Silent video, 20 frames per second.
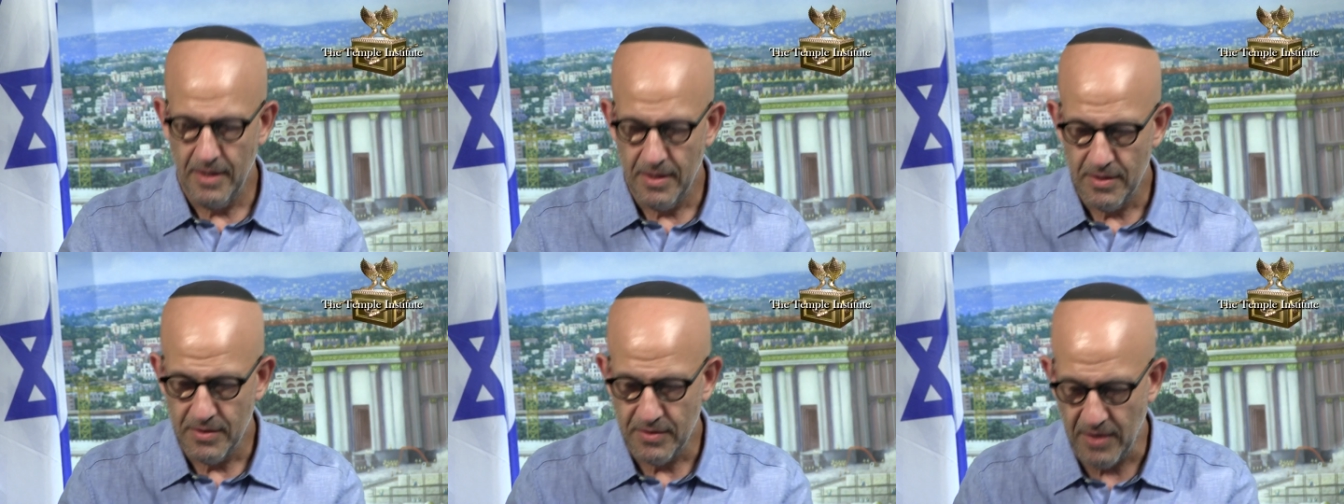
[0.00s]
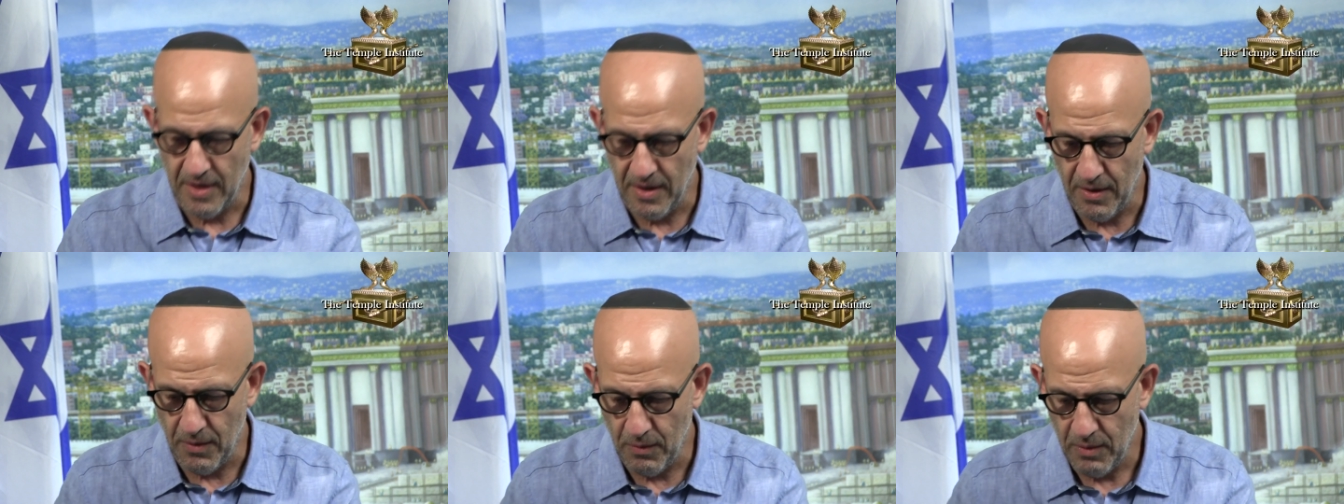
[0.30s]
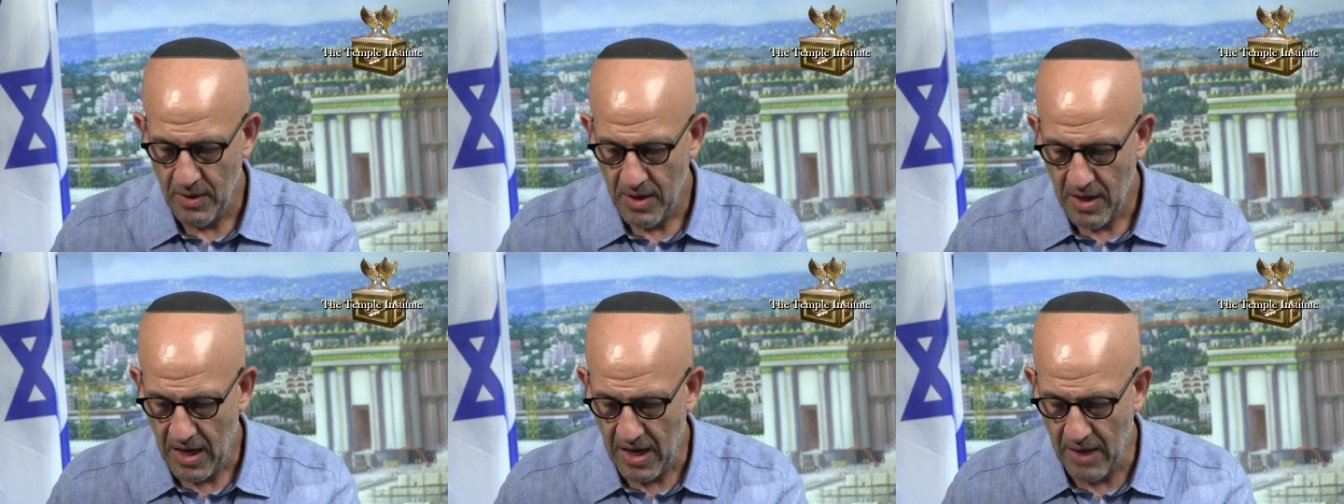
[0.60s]
So
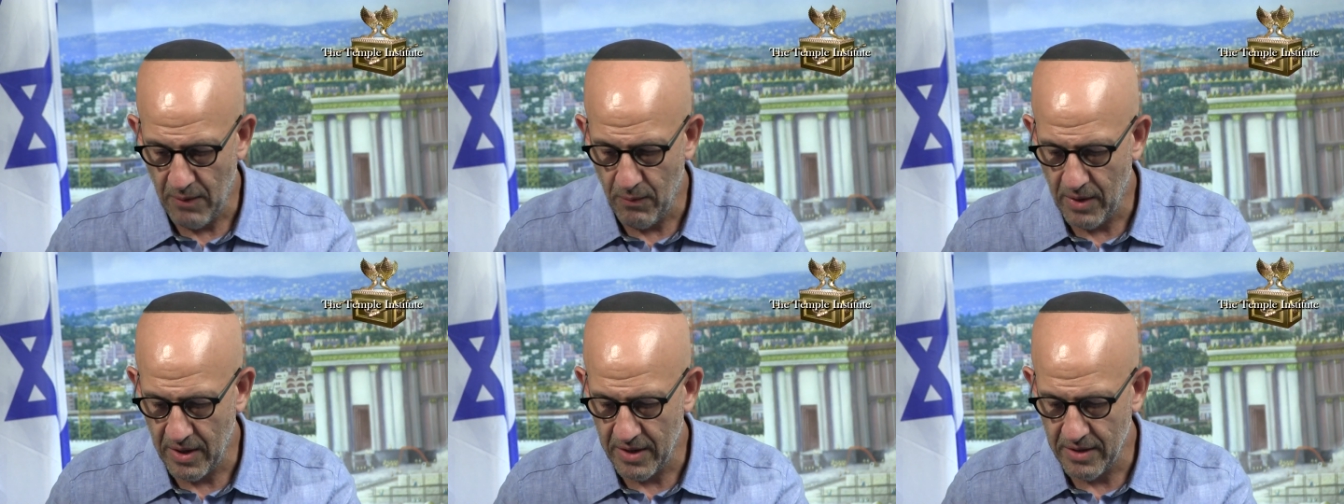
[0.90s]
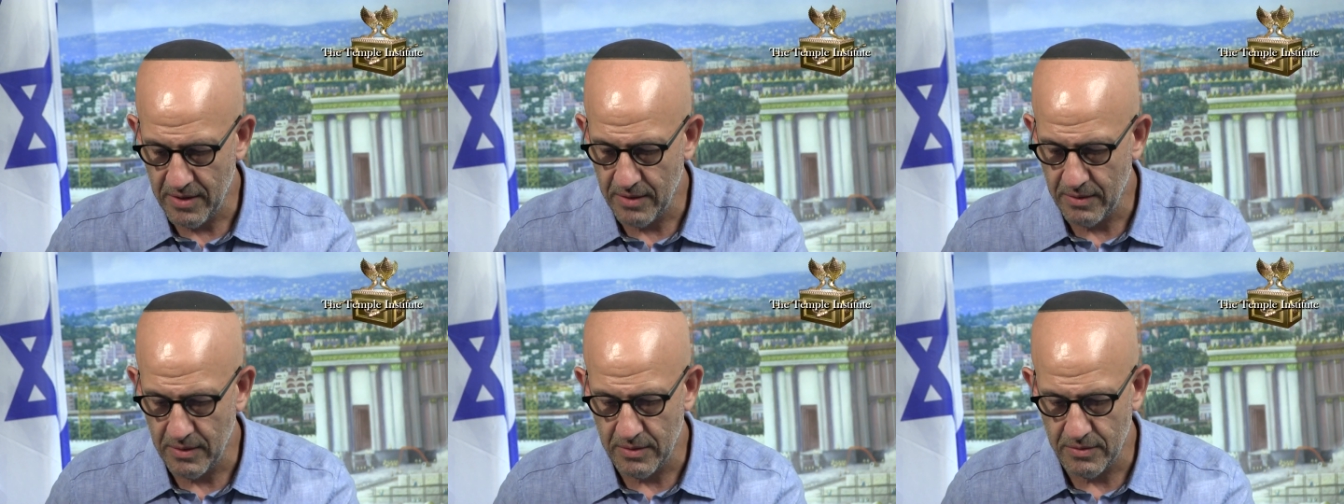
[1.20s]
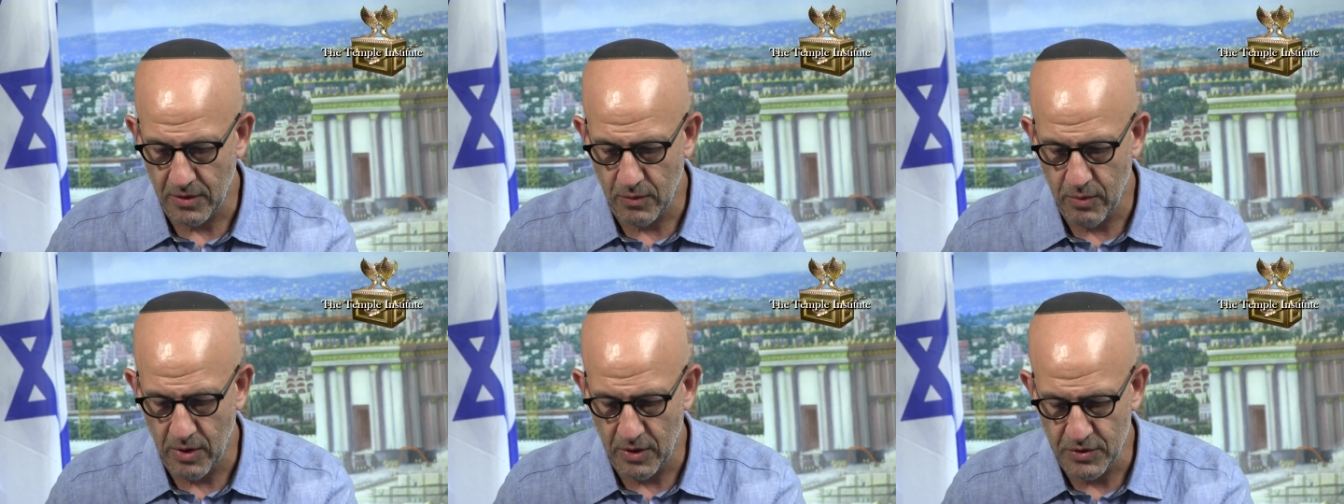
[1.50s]
I want to
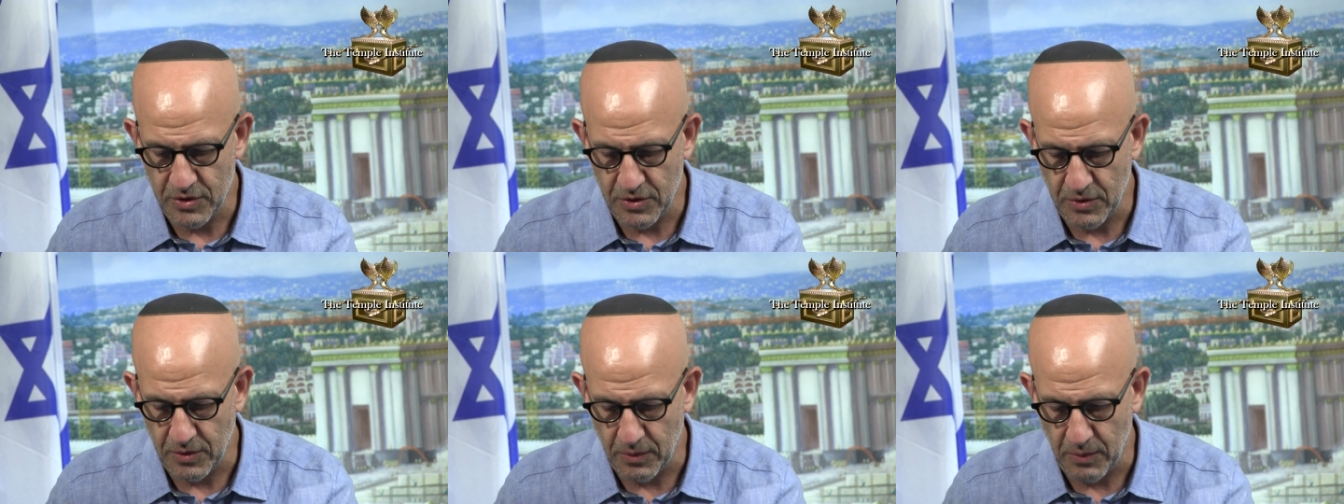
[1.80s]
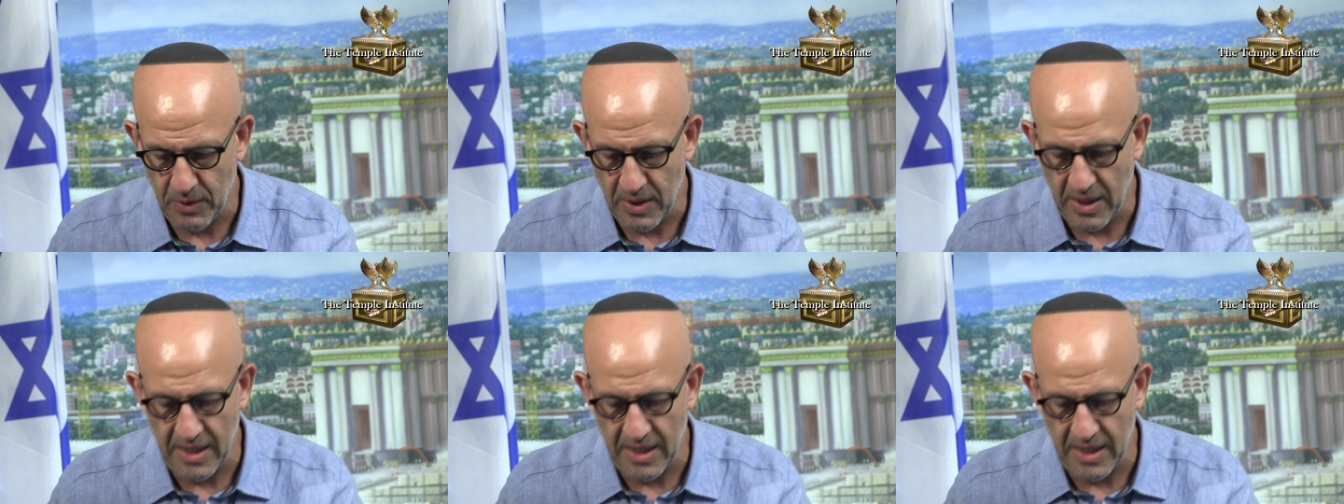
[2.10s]
quote you